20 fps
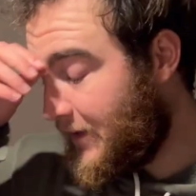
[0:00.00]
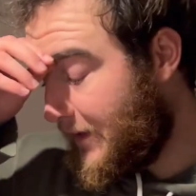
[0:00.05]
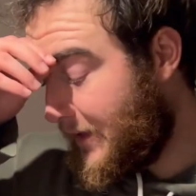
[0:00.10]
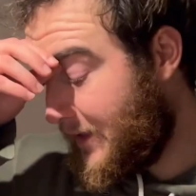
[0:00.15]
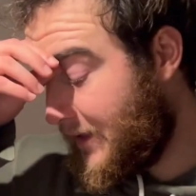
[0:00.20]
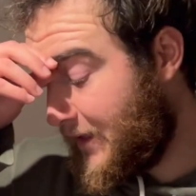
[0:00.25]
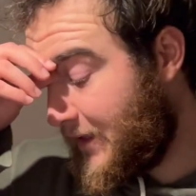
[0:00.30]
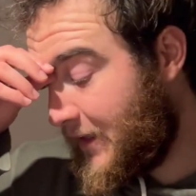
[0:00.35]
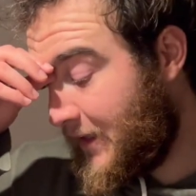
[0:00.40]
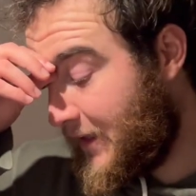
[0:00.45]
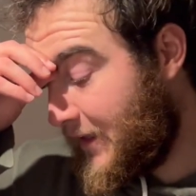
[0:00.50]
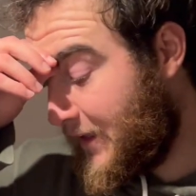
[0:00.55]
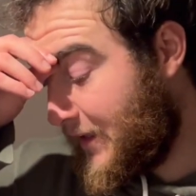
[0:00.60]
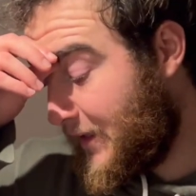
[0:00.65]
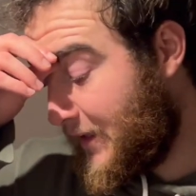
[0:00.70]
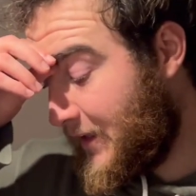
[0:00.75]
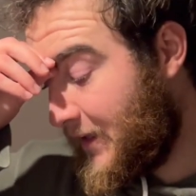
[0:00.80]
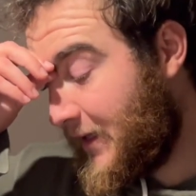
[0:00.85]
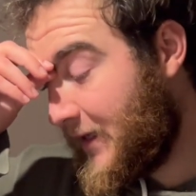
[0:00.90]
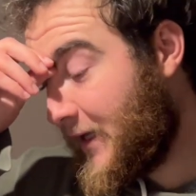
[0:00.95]

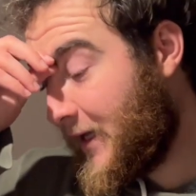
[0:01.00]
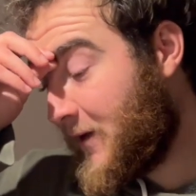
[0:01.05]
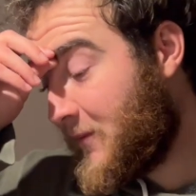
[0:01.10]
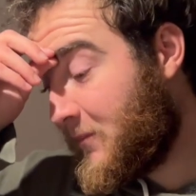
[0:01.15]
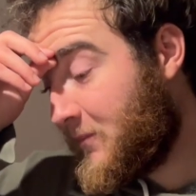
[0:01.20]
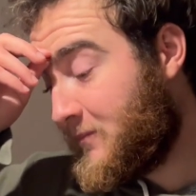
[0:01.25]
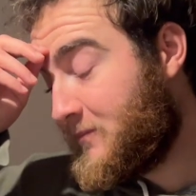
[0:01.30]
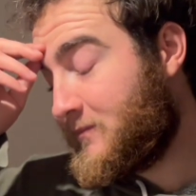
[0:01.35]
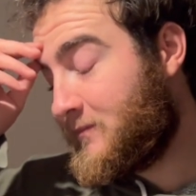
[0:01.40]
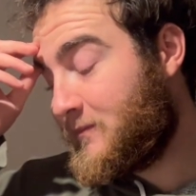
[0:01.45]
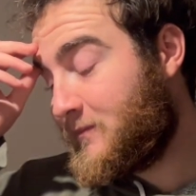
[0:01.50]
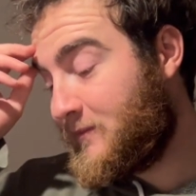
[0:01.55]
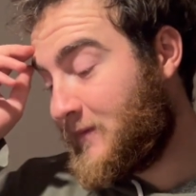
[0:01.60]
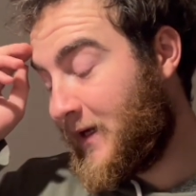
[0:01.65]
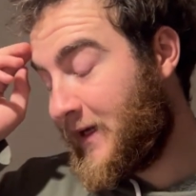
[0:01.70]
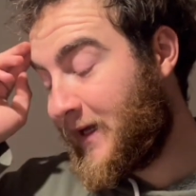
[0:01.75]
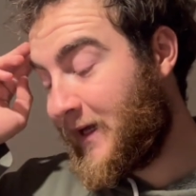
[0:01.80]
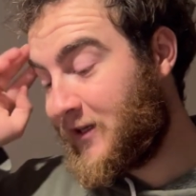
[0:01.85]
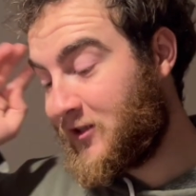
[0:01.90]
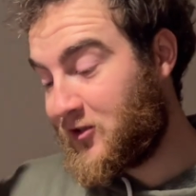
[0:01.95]
I got to, I
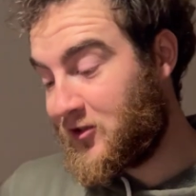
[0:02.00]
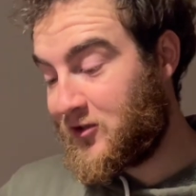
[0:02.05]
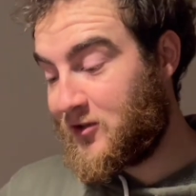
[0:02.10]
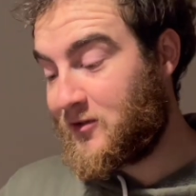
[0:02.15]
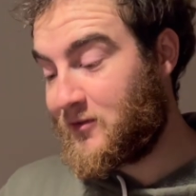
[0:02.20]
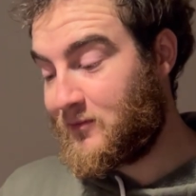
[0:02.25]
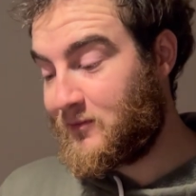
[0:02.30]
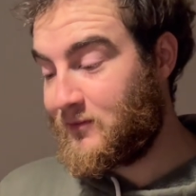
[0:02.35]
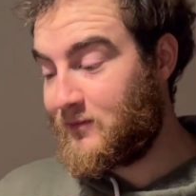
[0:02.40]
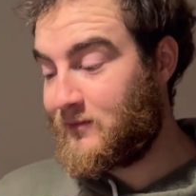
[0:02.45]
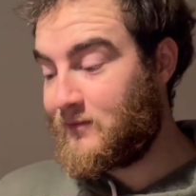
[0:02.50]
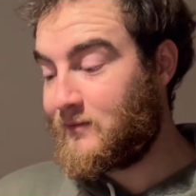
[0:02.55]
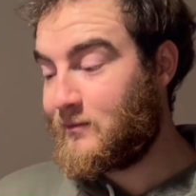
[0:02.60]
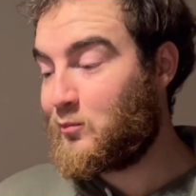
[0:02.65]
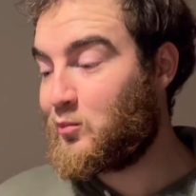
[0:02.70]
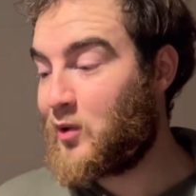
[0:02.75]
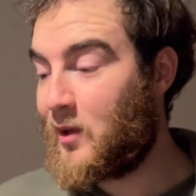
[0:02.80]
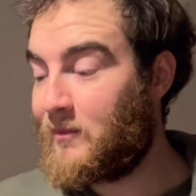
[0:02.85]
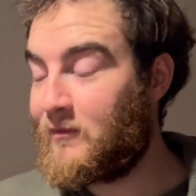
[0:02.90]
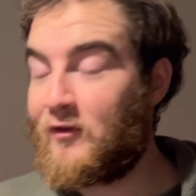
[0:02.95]
guess,
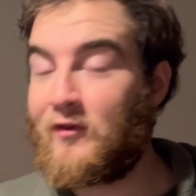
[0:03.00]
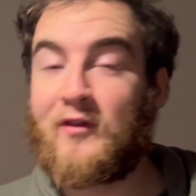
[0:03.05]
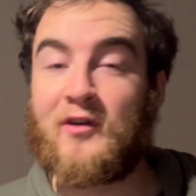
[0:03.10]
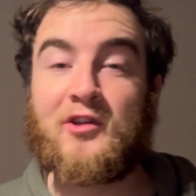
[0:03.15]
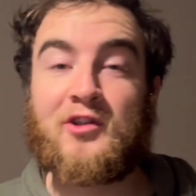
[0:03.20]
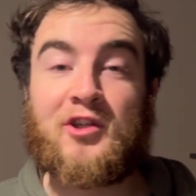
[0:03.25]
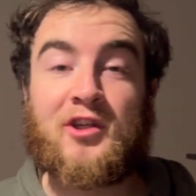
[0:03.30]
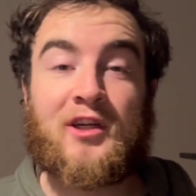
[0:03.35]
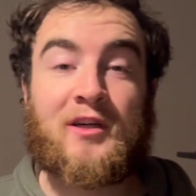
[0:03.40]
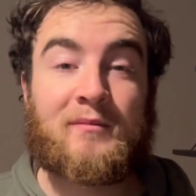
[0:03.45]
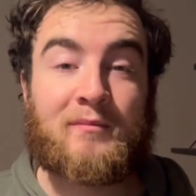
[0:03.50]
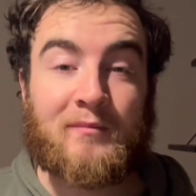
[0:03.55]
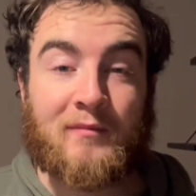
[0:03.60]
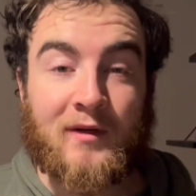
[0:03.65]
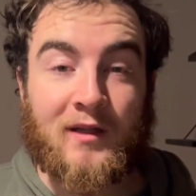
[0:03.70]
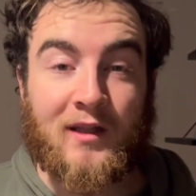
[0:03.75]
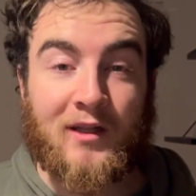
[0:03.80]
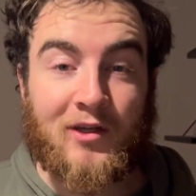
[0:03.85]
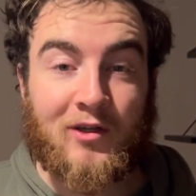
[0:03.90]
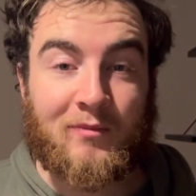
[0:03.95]
prep for the gym a
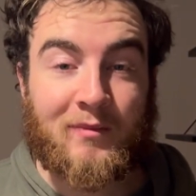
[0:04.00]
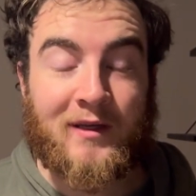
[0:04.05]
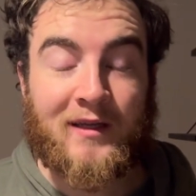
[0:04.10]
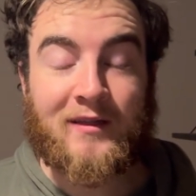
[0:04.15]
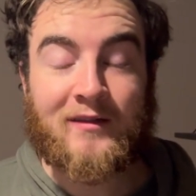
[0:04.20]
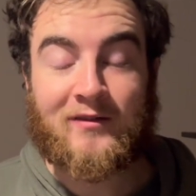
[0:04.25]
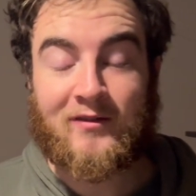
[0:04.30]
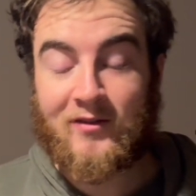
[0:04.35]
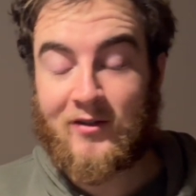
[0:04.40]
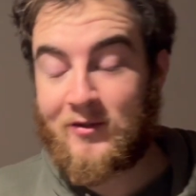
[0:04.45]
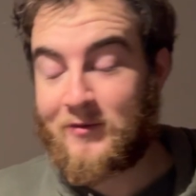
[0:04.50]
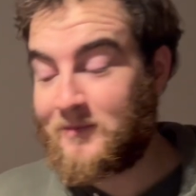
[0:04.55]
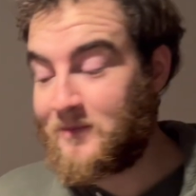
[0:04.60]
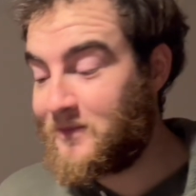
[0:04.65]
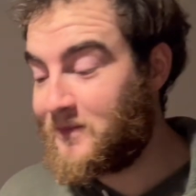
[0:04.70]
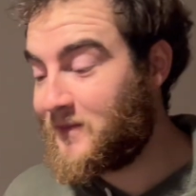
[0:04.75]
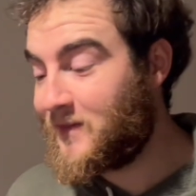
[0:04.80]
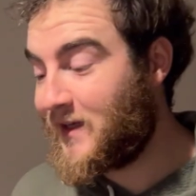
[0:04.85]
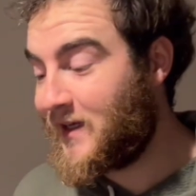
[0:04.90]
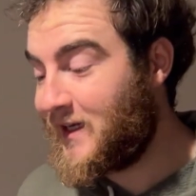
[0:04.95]
little bit. So
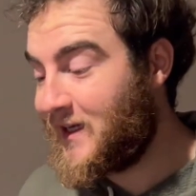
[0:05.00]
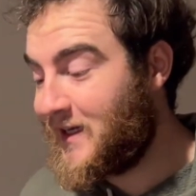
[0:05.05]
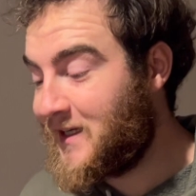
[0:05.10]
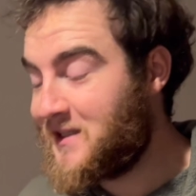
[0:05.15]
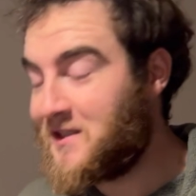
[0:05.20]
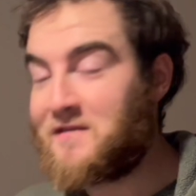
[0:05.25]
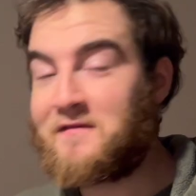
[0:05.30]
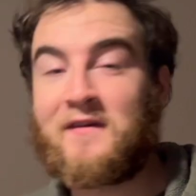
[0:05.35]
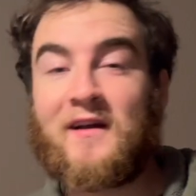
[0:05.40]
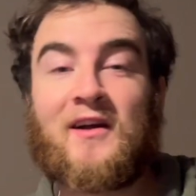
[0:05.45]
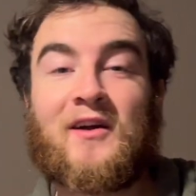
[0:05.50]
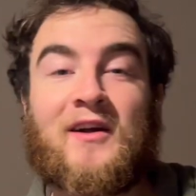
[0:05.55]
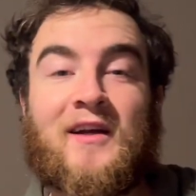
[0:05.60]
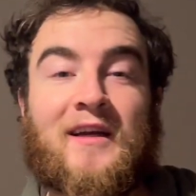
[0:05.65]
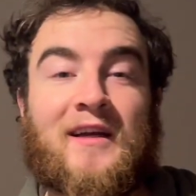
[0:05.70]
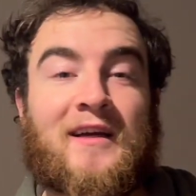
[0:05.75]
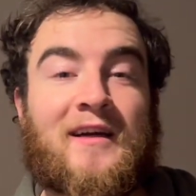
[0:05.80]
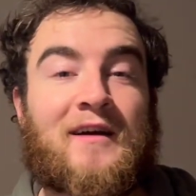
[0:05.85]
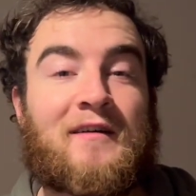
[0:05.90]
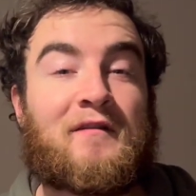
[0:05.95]
it's a
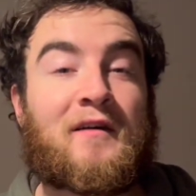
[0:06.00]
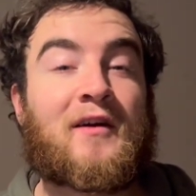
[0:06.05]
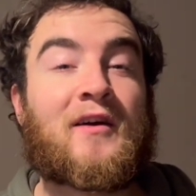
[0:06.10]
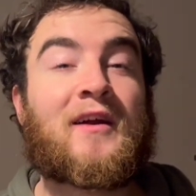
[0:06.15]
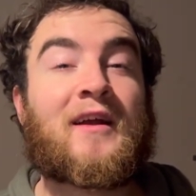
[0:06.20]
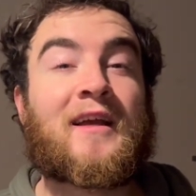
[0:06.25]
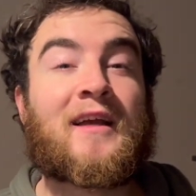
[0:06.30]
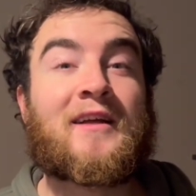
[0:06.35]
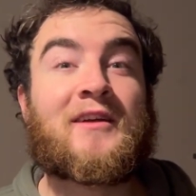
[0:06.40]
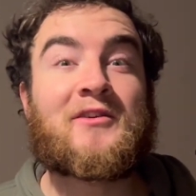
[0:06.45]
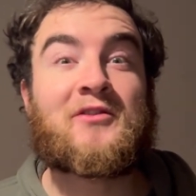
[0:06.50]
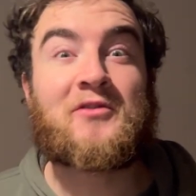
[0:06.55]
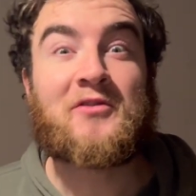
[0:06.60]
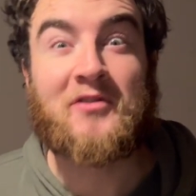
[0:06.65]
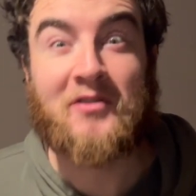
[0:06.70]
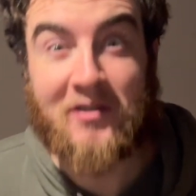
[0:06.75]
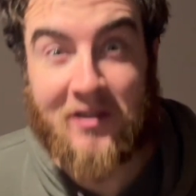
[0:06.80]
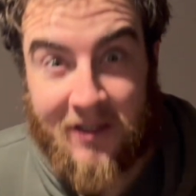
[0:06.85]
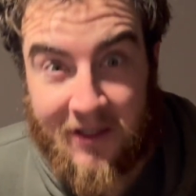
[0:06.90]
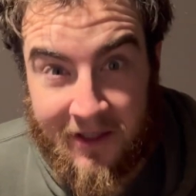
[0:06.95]
very
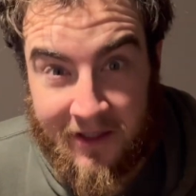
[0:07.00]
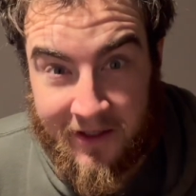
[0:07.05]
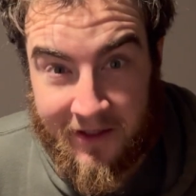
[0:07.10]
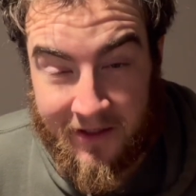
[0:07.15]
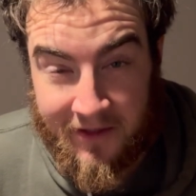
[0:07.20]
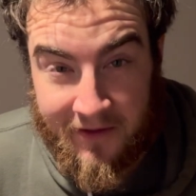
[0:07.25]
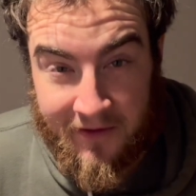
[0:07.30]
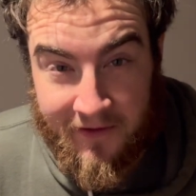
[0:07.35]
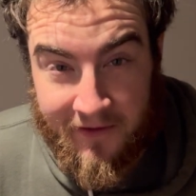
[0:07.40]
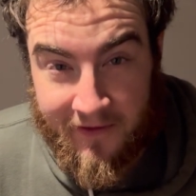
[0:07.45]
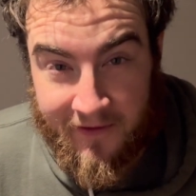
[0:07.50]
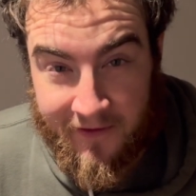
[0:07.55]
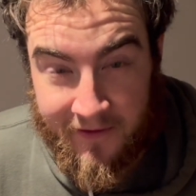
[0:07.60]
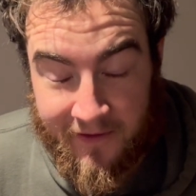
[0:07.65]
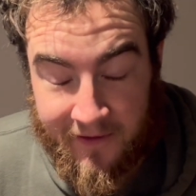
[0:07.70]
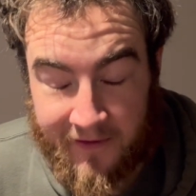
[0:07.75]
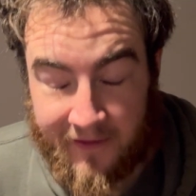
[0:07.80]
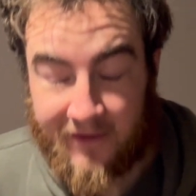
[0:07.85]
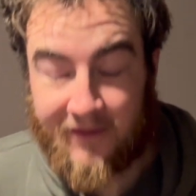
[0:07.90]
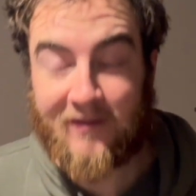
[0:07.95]
interesting
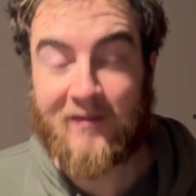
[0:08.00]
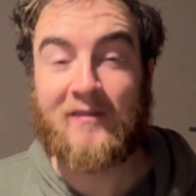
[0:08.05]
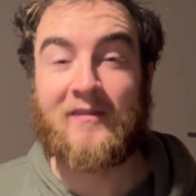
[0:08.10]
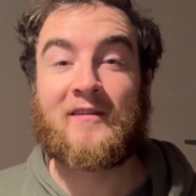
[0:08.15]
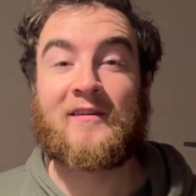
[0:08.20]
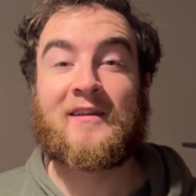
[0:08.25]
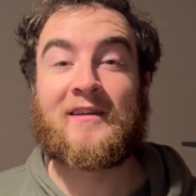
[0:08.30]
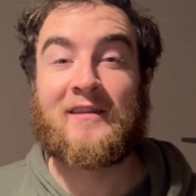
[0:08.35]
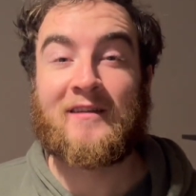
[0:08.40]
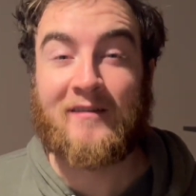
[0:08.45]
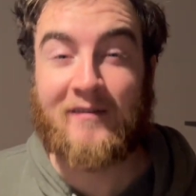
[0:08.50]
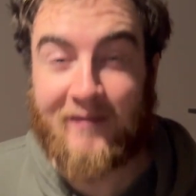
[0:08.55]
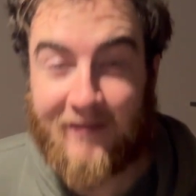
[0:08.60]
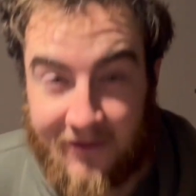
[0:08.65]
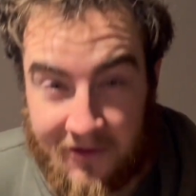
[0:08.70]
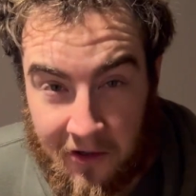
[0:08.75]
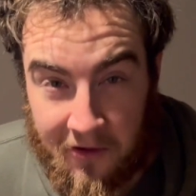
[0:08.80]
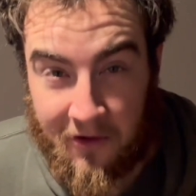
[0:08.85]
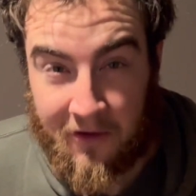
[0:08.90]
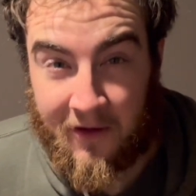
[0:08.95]

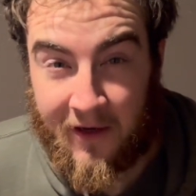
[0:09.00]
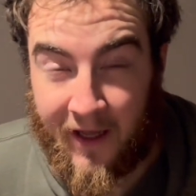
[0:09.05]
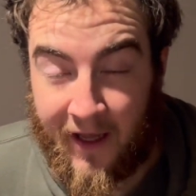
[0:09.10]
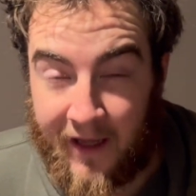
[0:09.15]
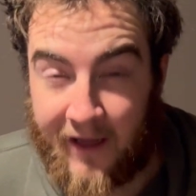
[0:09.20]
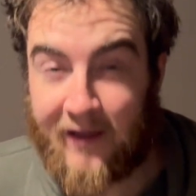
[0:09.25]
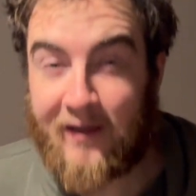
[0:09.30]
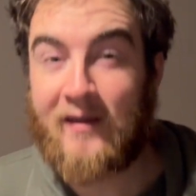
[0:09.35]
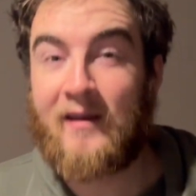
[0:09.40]
start to the day.